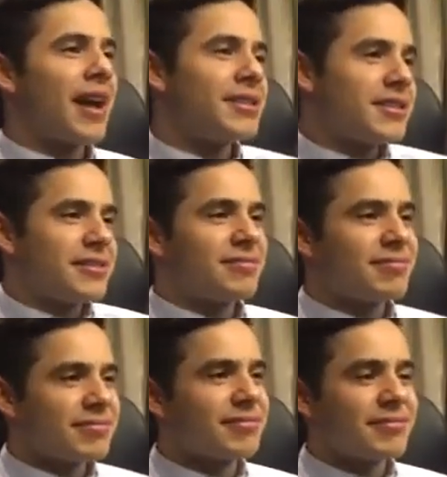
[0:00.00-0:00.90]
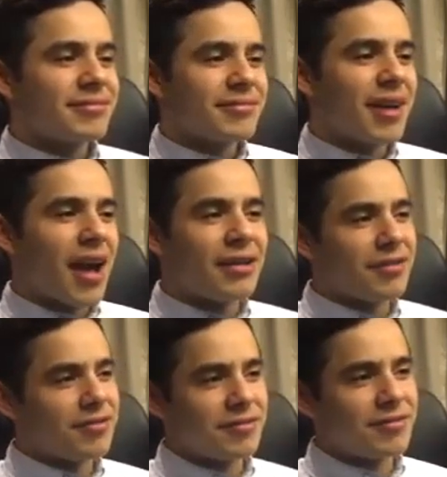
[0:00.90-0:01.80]
I
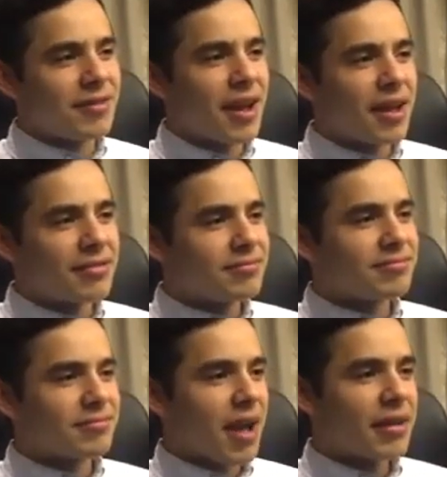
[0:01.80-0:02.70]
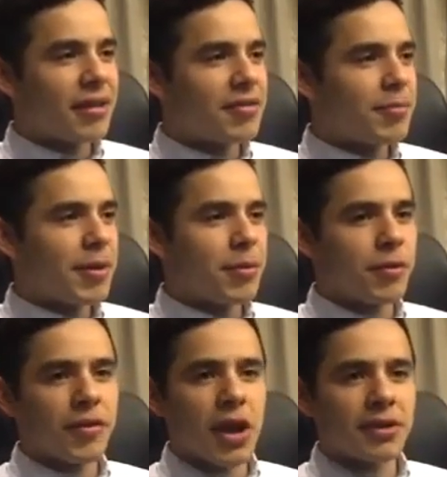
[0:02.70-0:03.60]
love the
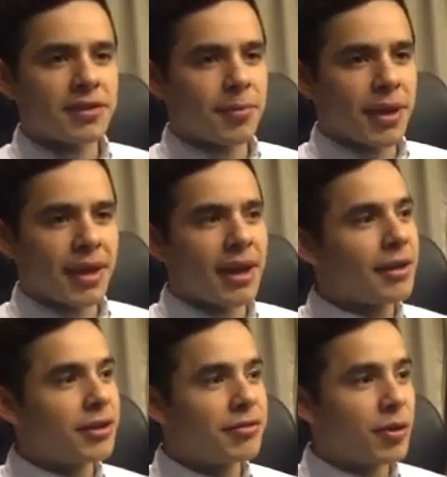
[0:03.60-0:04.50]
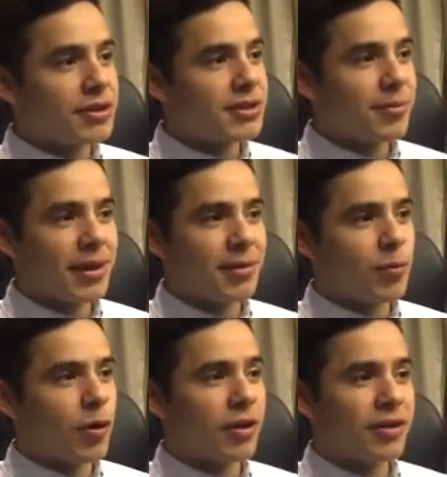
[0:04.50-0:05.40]
people we've gone to meet, and I look forward to
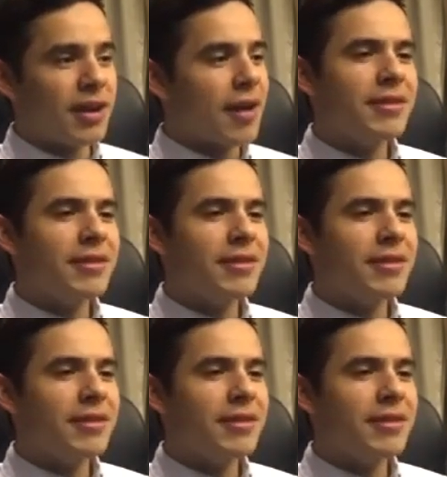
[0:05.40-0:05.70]
meeting more.